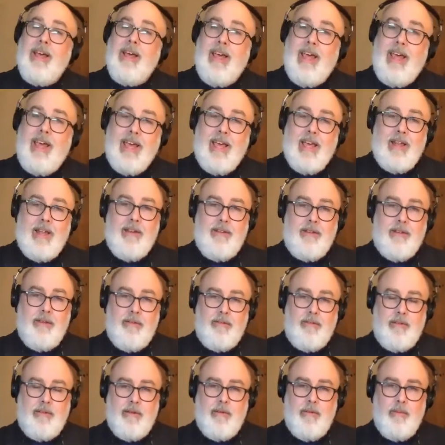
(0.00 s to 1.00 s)
and
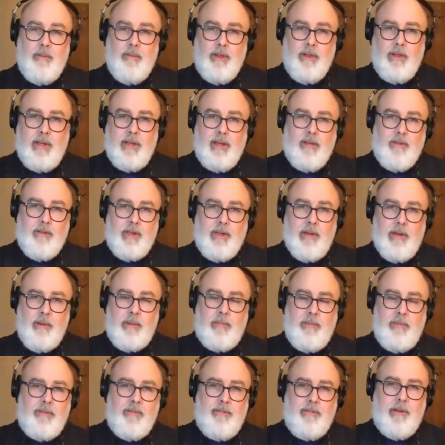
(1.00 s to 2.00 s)
to really come
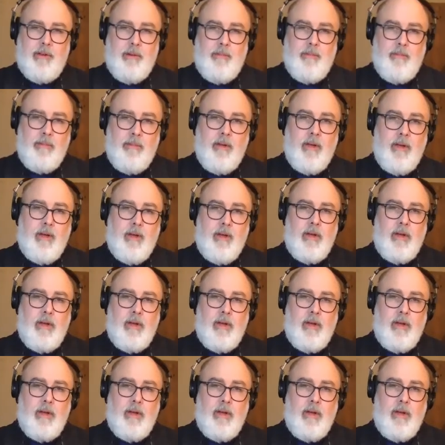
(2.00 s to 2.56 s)
up with some